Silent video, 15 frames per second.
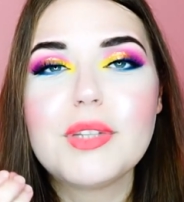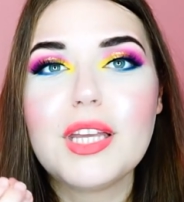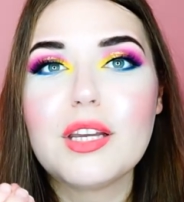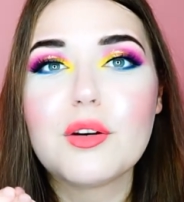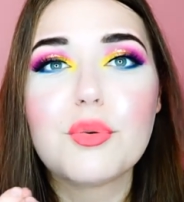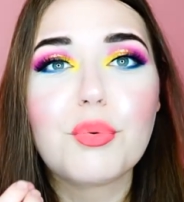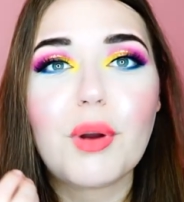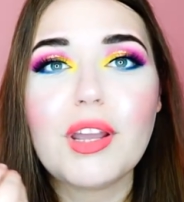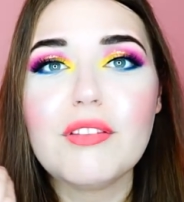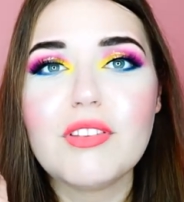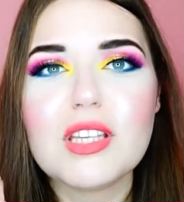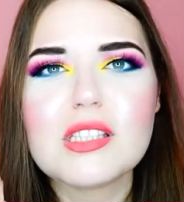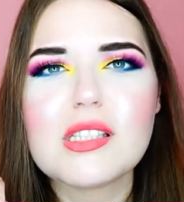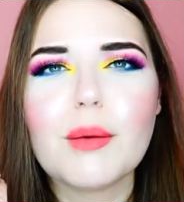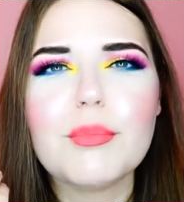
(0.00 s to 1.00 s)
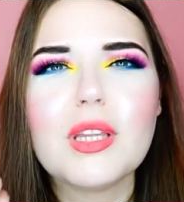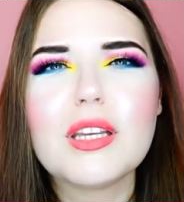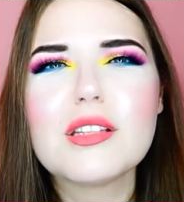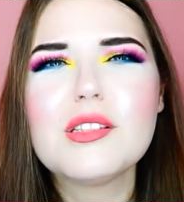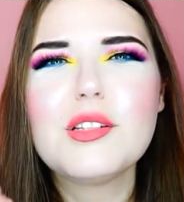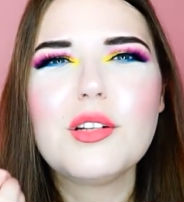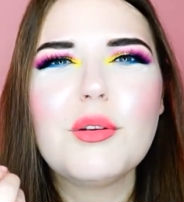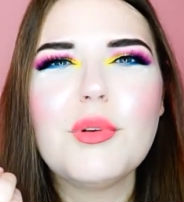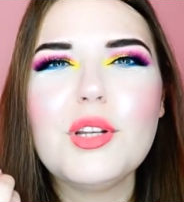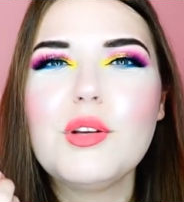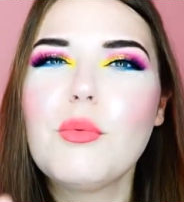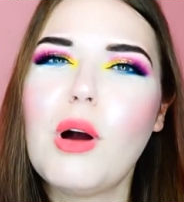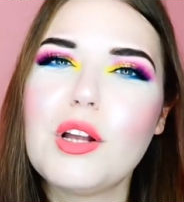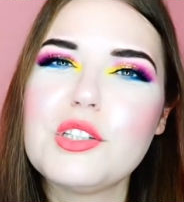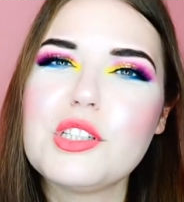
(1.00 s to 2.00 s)
like craving something, because you know when you
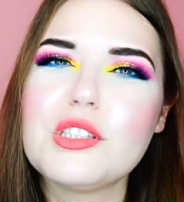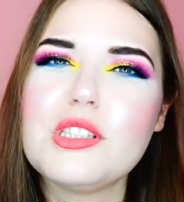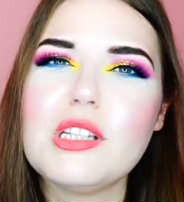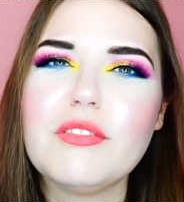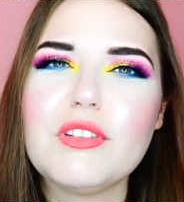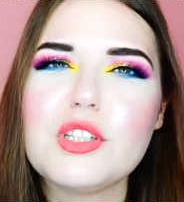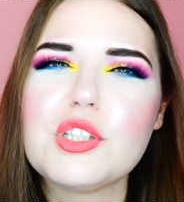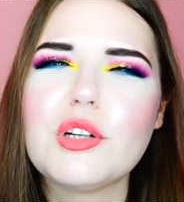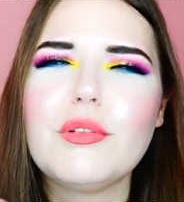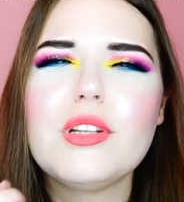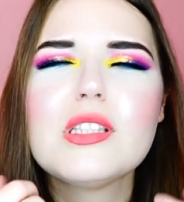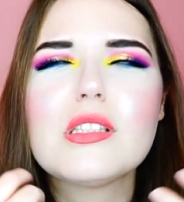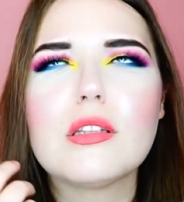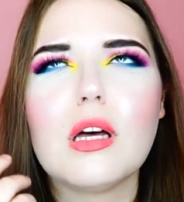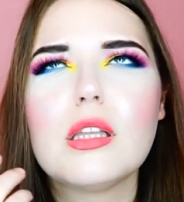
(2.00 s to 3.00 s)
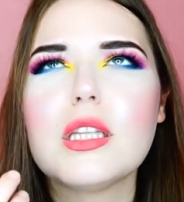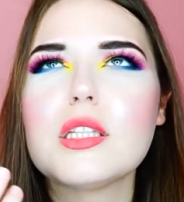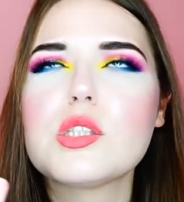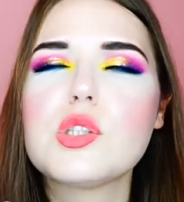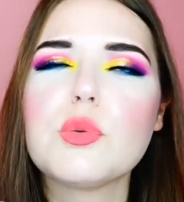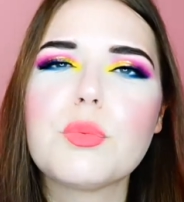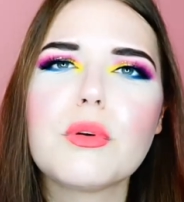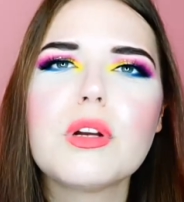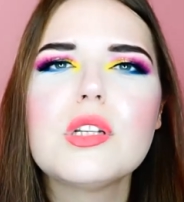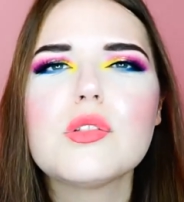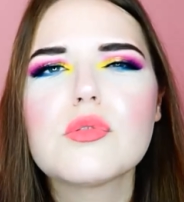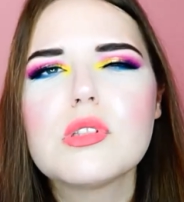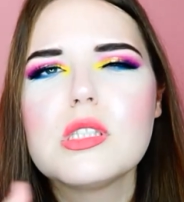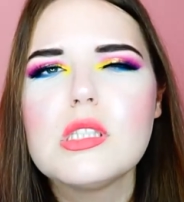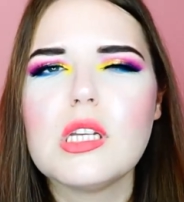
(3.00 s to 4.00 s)
watch a TV show and it's not like super
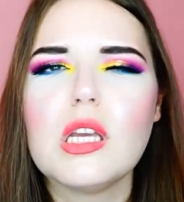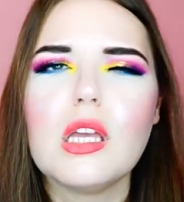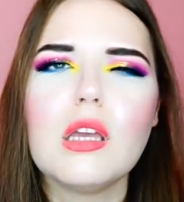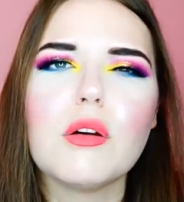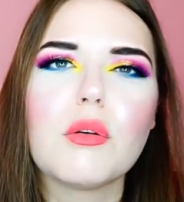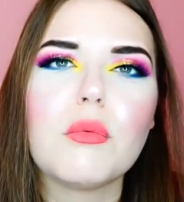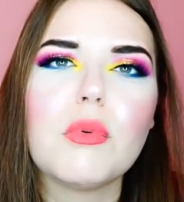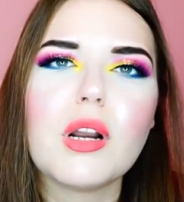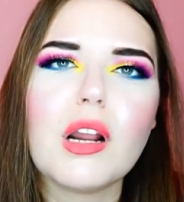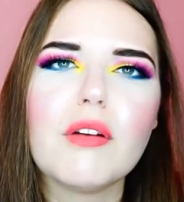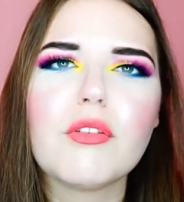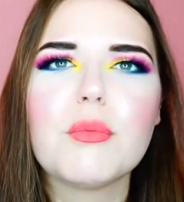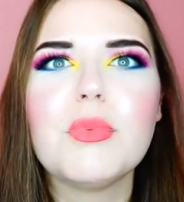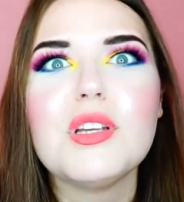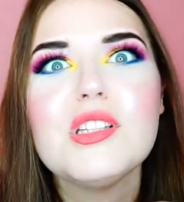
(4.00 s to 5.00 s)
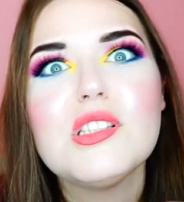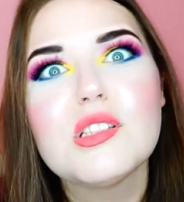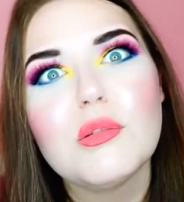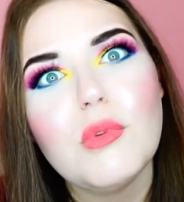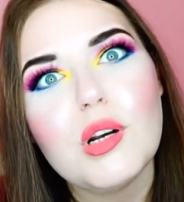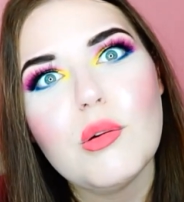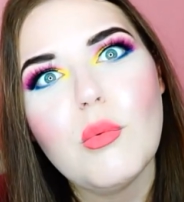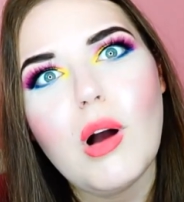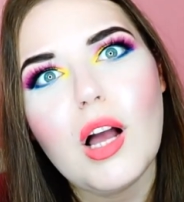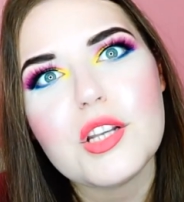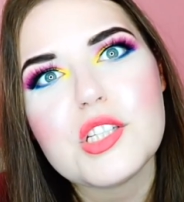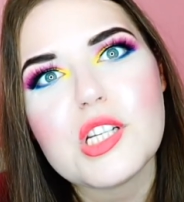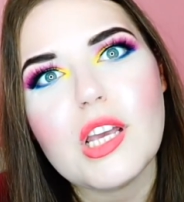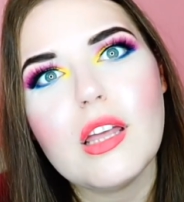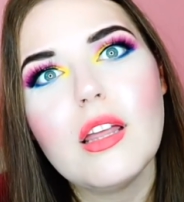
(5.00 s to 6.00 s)
interesting or whatever, but you still want to
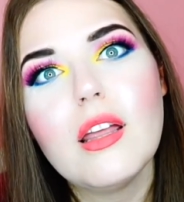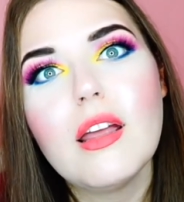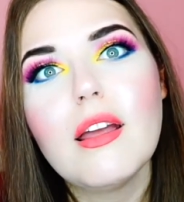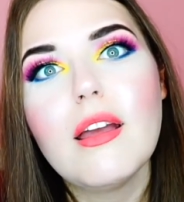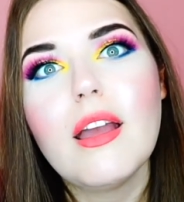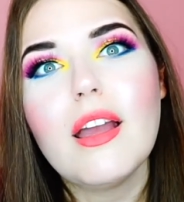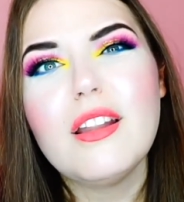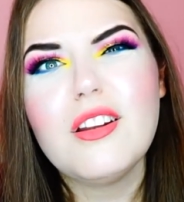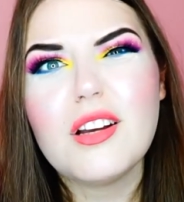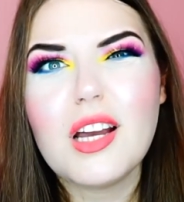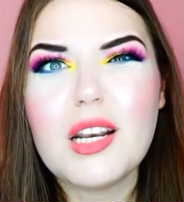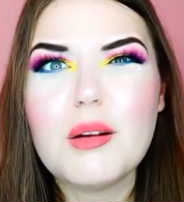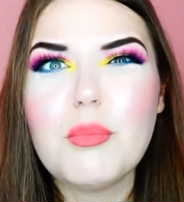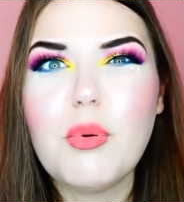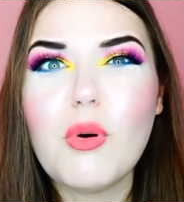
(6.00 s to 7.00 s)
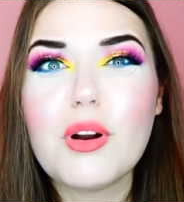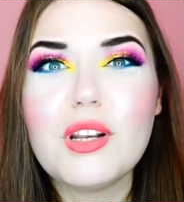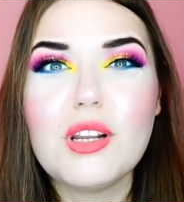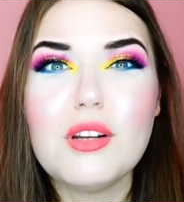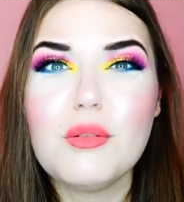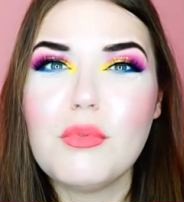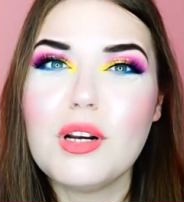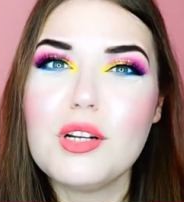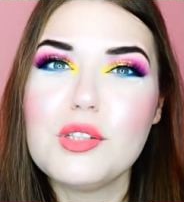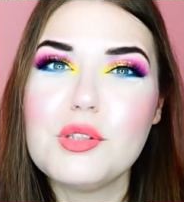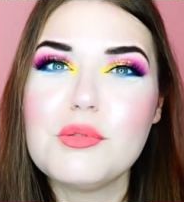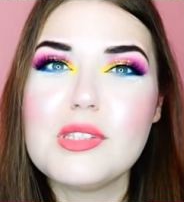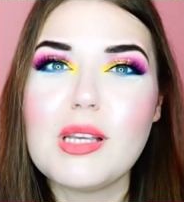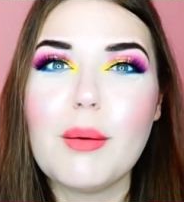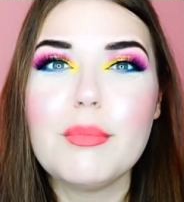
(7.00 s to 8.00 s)
watch it, you're kind of bored and you want to do
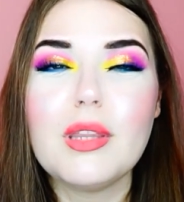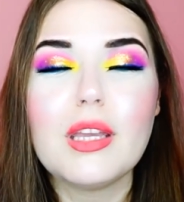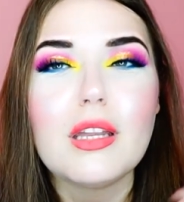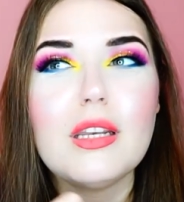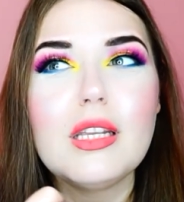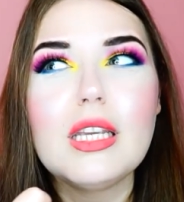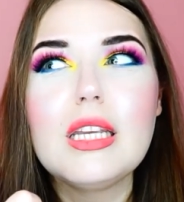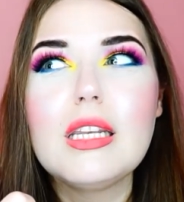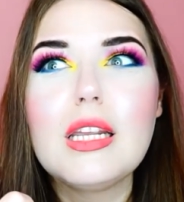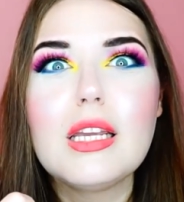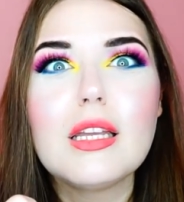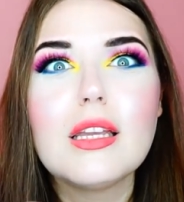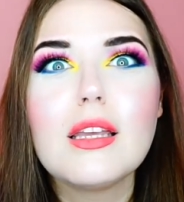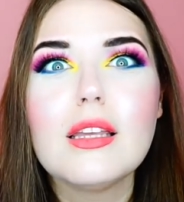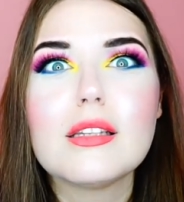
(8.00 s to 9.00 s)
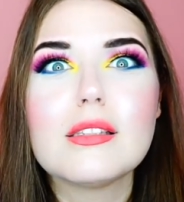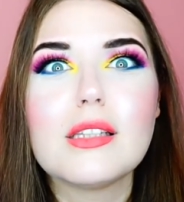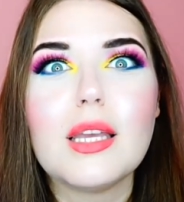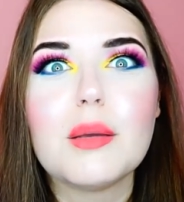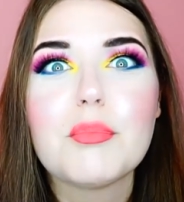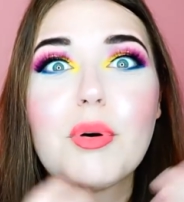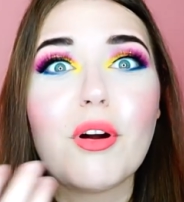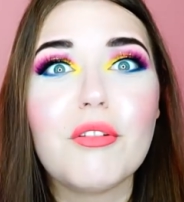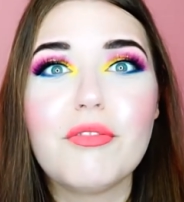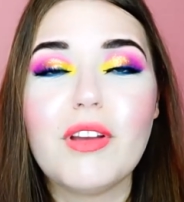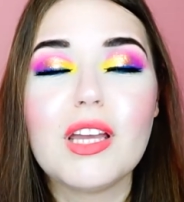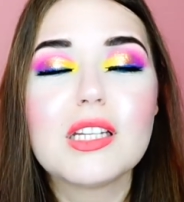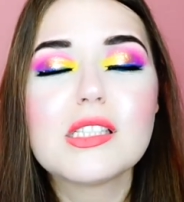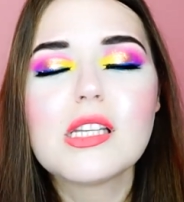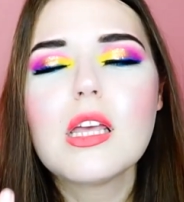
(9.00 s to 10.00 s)
something, and eating is like
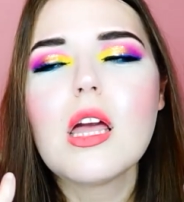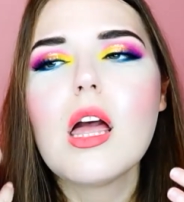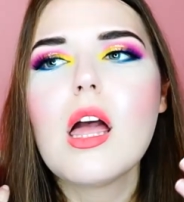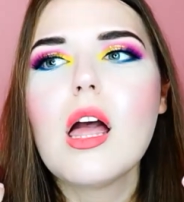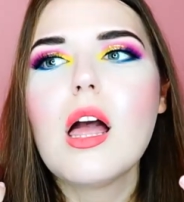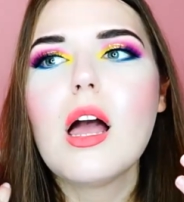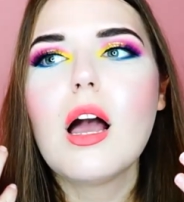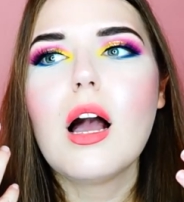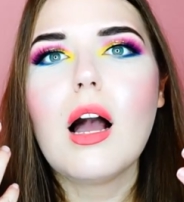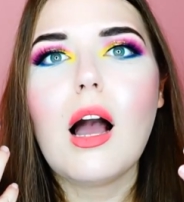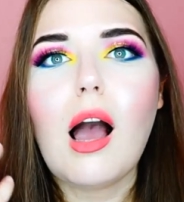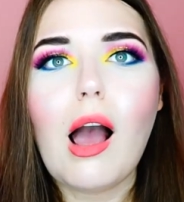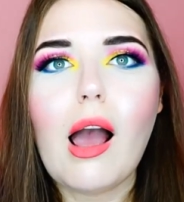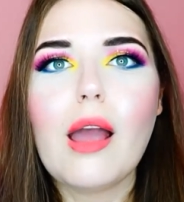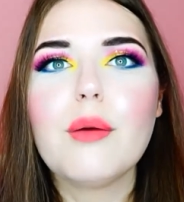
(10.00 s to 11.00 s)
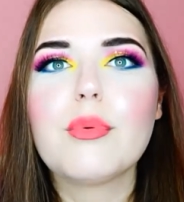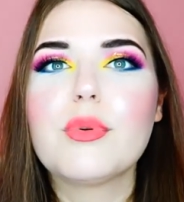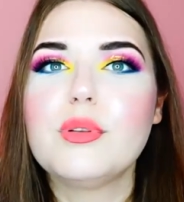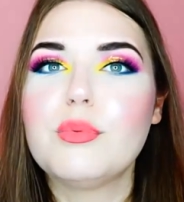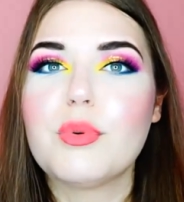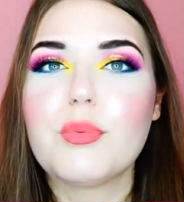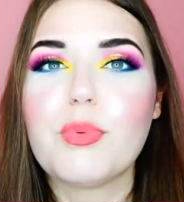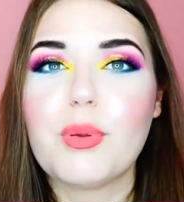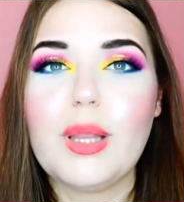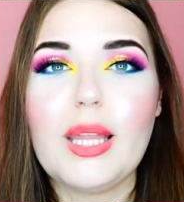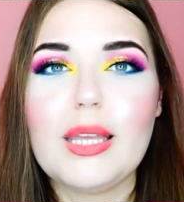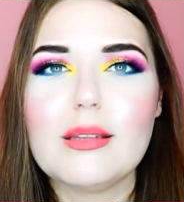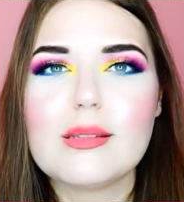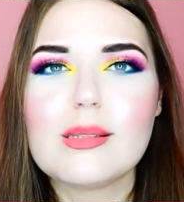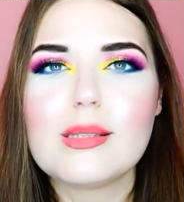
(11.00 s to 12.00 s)
perfect. I will
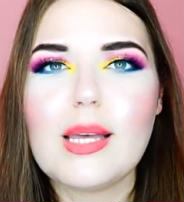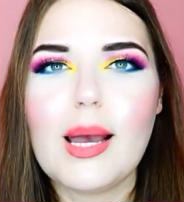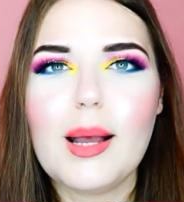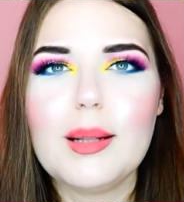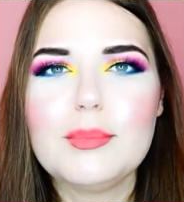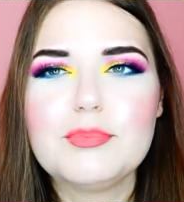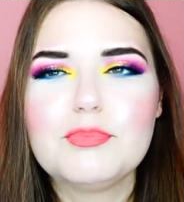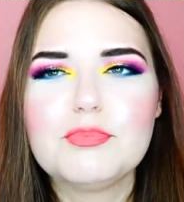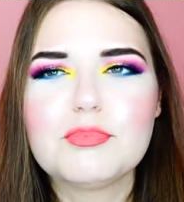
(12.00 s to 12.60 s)
replace that.